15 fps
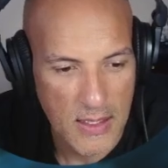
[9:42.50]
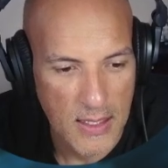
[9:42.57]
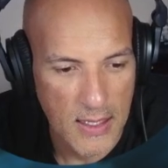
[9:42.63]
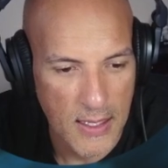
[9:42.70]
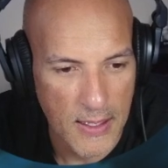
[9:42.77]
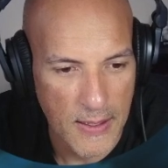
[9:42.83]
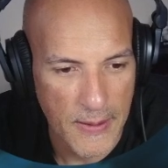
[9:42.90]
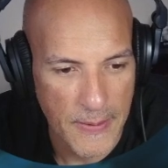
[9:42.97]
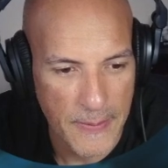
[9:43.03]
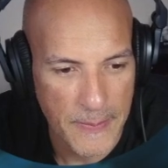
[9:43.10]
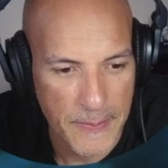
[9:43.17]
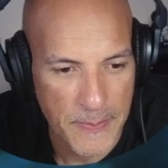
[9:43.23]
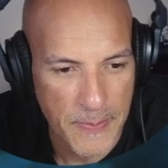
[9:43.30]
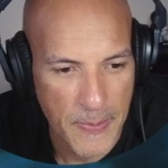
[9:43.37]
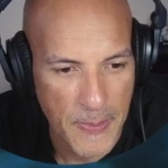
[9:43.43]

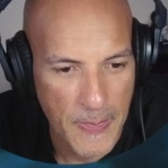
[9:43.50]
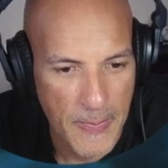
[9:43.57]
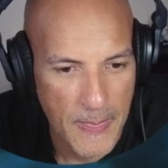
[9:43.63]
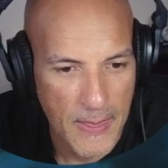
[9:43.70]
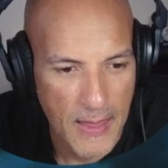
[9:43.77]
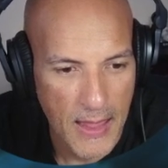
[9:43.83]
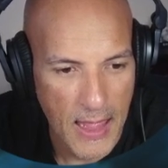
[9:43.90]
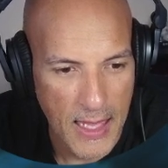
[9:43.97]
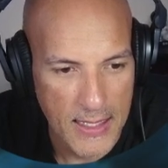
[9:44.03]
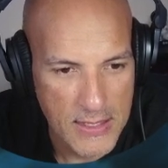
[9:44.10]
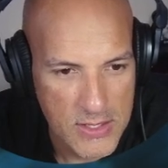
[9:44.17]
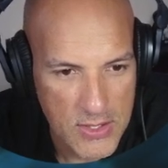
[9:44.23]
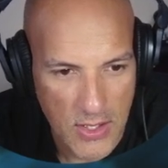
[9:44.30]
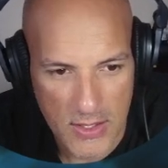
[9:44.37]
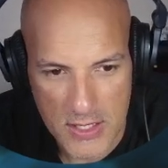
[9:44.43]
And it
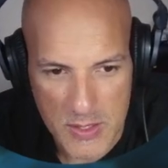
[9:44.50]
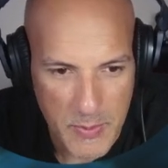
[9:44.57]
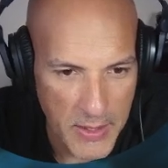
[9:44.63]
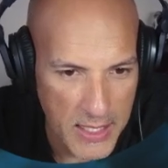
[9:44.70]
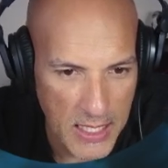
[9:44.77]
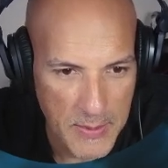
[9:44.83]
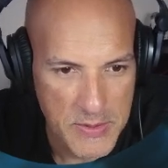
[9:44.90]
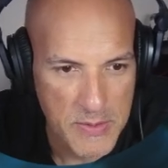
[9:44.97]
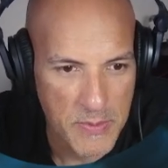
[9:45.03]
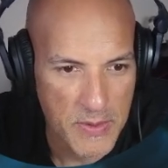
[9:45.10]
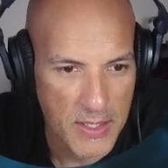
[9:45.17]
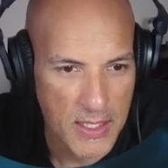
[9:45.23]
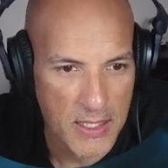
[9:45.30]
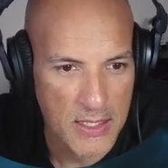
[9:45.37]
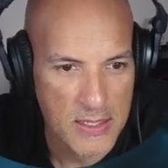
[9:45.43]
started spinning up some
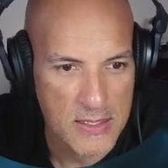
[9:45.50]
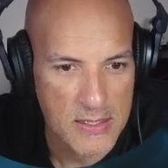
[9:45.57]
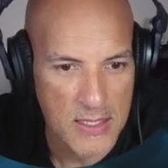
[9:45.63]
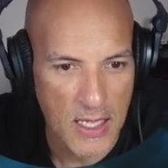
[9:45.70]
things.